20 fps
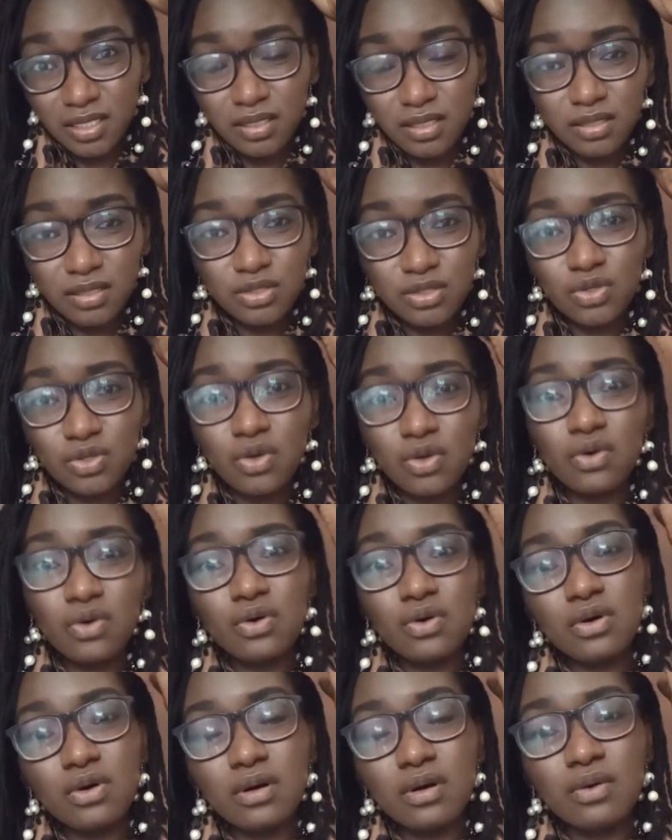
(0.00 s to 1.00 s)

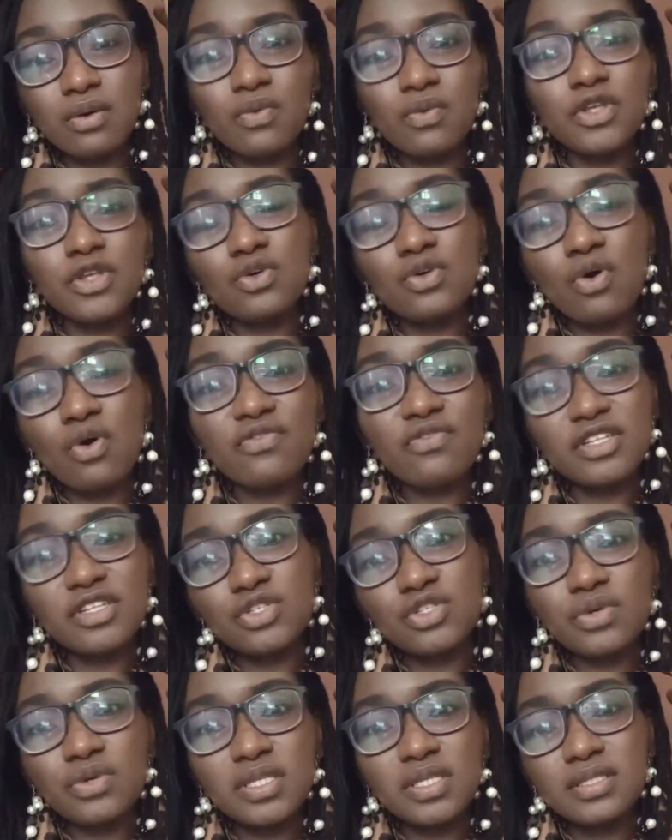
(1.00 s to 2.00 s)
So when you
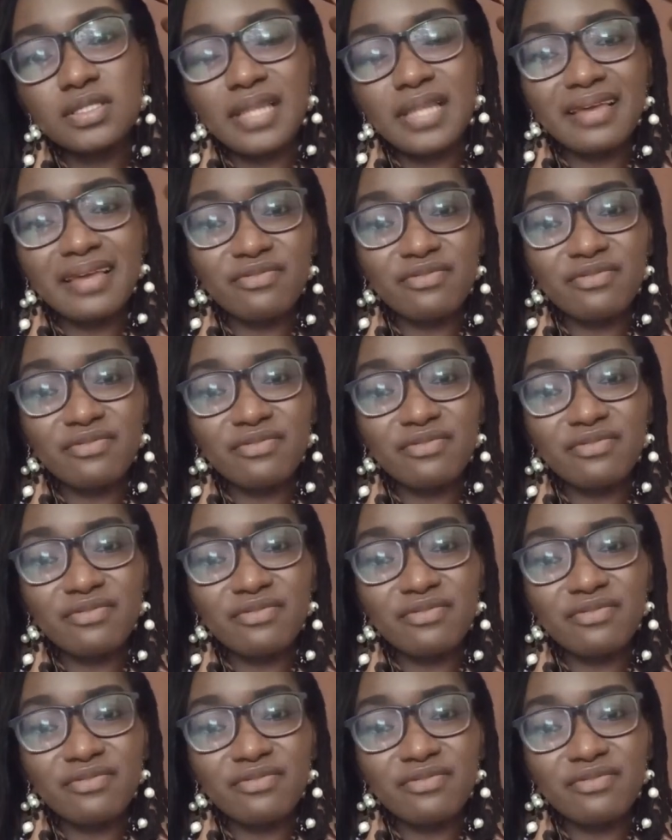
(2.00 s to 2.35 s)
overdo it like